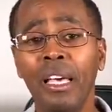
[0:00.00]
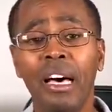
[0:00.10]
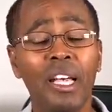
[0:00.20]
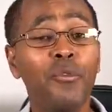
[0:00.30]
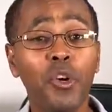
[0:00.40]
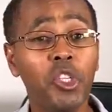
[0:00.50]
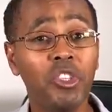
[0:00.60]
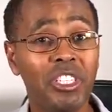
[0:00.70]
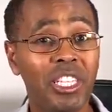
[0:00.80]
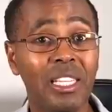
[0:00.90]

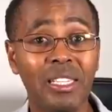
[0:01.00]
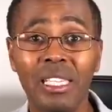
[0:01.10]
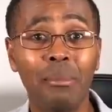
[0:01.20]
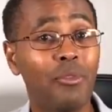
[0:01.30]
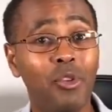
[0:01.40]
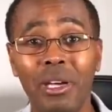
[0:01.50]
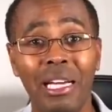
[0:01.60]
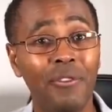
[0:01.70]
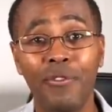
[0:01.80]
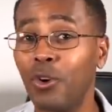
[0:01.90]
Unfortunately, some of you
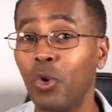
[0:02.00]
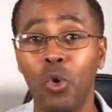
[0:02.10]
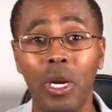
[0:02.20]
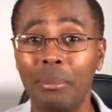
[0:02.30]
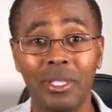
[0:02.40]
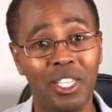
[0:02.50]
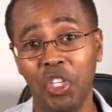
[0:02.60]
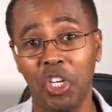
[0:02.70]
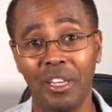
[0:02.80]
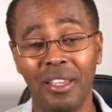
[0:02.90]
can't follow what I'm
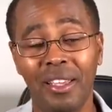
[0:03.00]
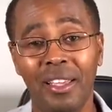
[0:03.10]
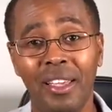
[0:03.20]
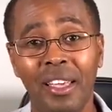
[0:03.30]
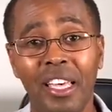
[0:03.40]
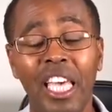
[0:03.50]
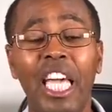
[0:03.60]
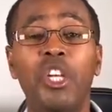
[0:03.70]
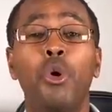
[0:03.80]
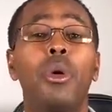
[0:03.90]
teaching,
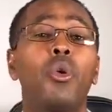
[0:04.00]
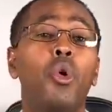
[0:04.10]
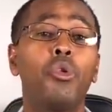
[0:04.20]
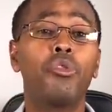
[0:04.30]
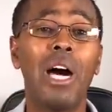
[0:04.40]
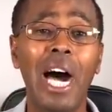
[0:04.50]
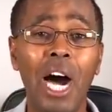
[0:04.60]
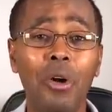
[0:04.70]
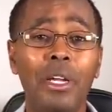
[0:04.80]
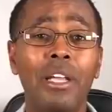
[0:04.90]
and you will go
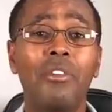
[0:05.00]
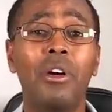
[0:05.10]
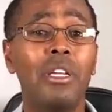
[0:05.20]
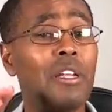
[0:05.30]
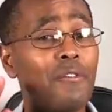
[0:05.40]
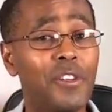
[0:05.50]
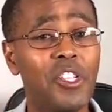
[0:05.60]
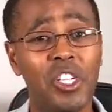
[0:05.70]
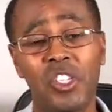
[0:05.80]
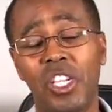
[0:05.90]
round and round in
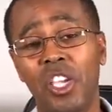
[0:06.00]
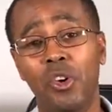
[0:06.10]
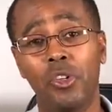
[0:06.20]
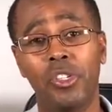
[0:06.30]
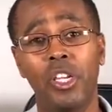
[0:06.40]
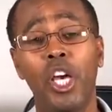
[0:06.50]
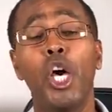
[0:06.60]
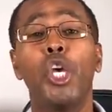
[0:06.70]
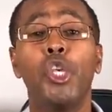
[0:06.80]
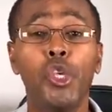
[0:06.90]
vicious cycles
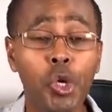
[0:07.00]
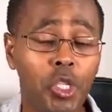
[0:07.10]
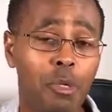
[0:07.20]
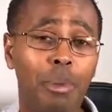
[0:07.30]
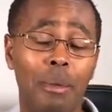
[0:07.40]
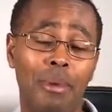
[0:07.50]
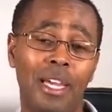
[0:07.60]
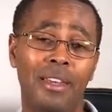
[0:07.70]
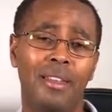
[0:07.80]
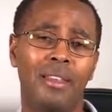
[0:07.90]
used by men